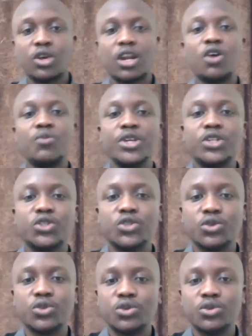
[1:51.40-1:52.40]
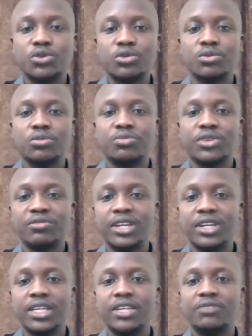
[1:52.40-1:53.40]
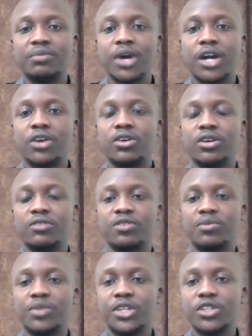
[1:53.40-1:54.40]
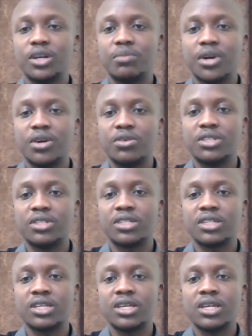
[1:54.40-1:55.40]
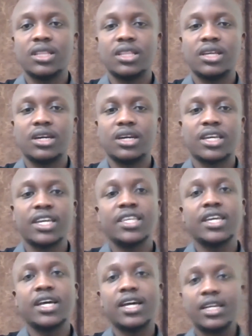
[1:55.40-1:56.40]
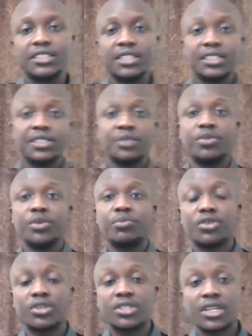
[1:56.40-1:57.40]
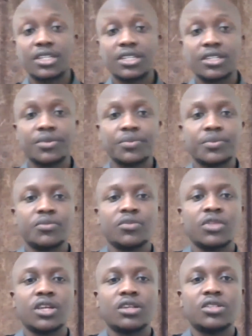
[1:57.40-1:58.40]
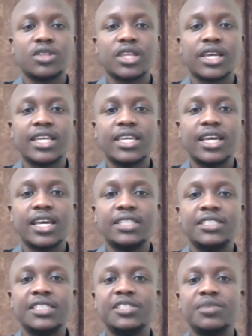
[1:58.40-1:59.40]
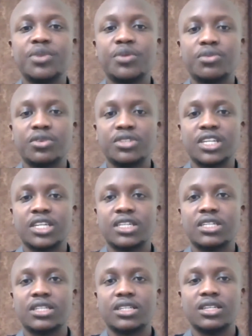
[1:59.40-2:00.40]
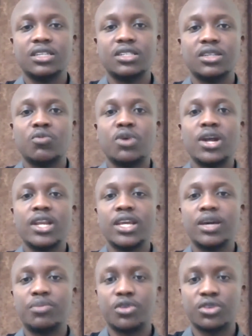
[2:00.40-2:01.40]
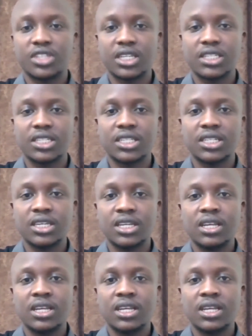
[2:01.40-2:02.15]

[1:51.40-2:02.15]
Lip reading: So allow me to briefly give a background information about the Kenya SLCP project. So the Kenya SLCP project is a one-year project